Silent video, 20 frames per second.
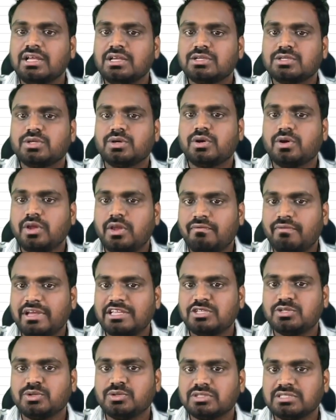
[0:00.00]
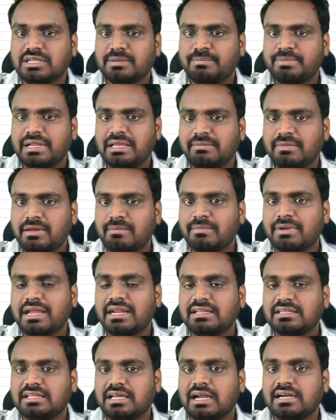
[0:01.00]
So if I choose a premium
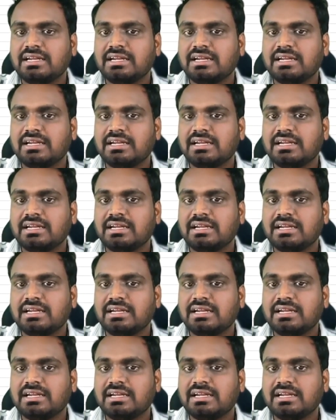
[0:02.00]
plan,